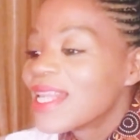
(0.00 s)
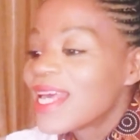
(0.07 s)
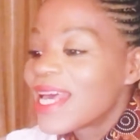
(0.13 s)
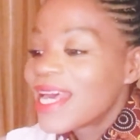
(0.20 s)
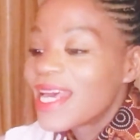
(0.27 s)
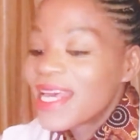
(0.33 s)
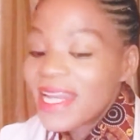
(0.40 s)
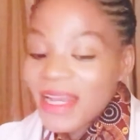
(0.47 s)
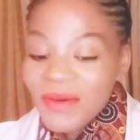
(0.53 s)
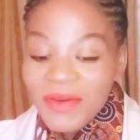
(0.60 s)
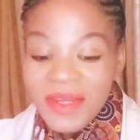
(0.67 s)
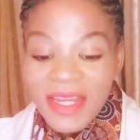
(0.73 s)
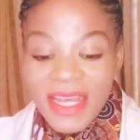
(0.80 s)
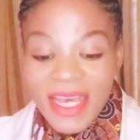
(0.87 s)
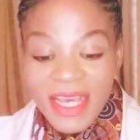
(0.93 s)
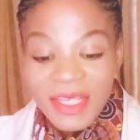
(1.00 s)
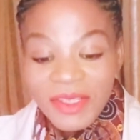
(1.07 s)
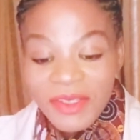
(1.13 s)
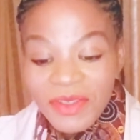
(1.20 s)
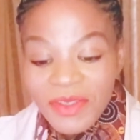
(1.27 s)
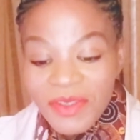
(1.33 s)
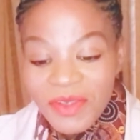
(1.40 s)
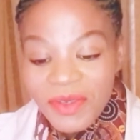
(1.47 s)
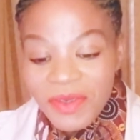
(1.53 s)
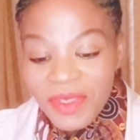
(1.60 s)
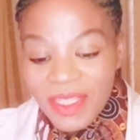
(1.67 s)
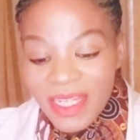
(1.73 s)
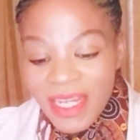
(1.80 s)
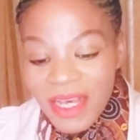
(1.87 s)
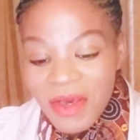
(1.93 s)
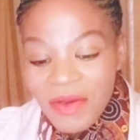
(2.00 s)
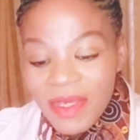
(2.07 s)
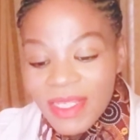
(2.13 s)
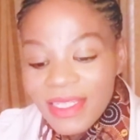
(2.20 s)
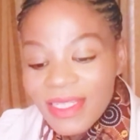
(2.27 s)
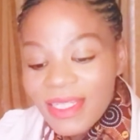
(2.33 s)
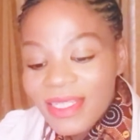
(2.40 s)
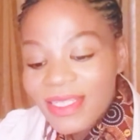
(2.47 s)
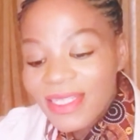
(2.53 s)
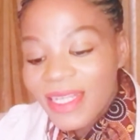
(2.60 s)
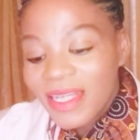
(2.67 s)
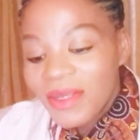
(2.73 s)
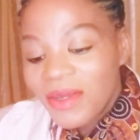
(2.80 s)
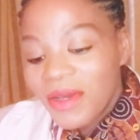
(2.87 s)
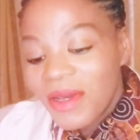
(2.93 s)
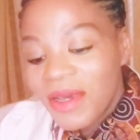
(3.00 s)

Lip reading: And our next news now, it's the State